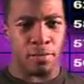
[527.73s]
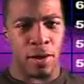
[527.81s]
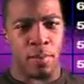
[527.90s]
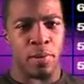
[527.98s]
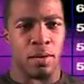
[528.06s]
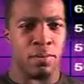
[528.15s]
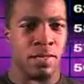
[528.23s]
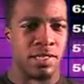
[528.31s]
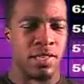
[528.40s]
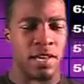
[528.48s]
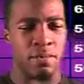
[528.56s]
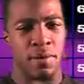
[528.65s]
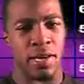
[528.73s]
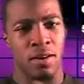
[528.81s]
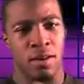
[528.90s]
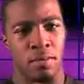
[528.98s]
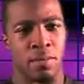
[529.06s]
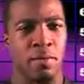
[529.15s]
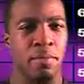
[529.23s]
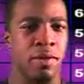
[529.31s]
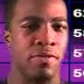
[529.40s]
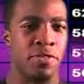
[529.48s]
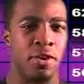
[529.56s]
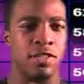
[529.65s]
Wrapping up this segment. Give me
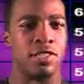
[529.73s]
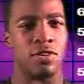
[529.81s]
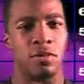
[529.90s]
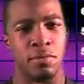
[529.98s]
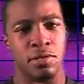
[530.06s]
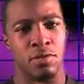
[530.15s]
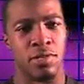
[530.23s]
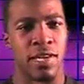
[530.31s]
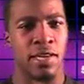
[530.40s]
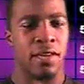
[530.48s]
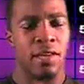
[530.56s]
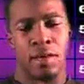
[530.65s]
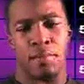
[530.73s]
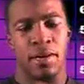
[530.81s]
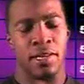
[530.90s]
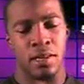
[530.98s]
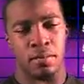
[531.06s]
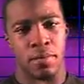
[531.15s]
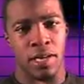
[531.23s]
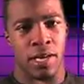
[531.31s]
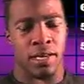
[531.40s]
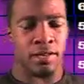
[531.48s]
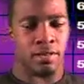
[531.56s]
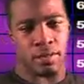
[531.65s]
your thoughts on what you think about the
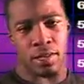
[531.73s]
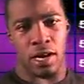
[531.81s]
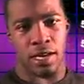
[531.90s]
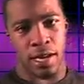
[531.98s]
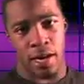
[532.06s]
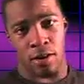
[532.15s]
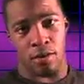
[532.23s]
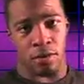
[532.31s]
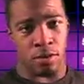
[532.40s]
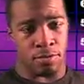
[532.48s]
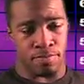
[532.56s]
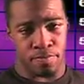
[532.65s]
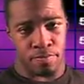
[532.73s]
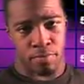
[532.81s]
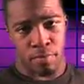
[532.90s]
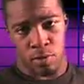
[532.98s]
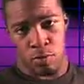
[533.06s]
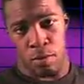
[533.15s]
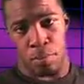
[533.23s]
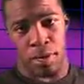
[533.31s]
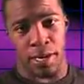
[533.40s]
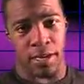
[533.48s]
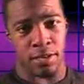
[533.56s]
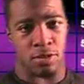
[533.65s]
NBA lockout. What
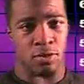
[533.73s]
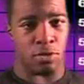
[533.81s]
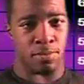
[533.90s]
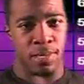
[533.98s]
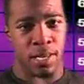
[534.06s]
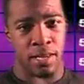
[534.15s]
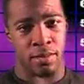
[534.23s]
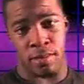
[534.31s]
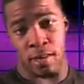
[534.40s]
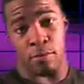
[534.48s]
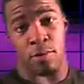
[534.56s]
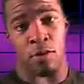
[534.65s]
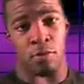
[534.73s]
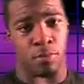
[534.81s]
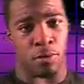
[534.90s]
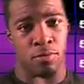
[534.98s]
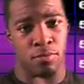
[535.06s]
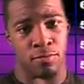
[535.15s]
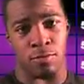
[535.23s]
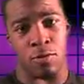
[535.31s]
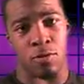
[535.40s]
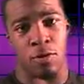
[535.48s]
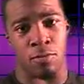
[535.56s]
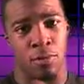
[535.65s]
players, you know what I'm saying, think will go broke,
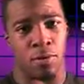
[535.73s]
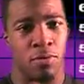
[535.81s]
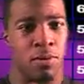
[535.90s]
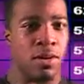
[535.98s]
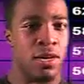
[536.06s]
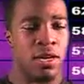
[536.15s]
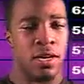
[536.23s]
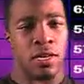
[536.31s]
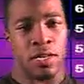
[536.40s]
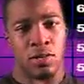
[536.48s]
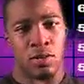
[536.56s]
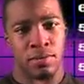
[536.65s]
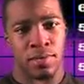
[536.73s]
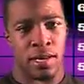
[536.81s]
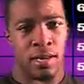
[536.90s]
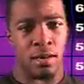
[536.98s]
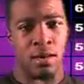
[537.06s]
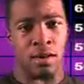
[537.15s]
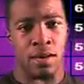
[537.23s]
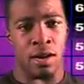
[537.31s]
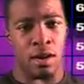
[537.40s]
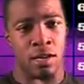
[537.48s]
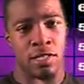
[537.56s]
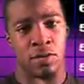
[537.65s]
won't go broke. You know what I'm saying?
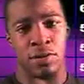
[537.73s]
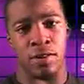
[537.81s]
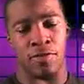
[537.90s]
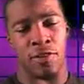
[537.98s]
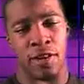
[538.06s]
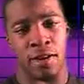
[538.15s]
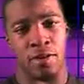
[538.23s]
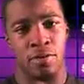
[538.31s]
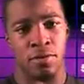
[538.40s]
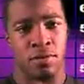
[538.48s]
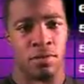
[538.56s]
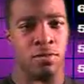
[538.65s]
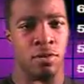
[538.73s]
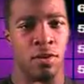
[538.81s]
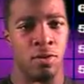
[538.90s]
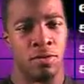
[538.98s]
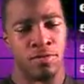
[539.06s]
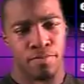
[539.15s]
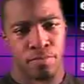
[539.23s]
Also NFL, you know.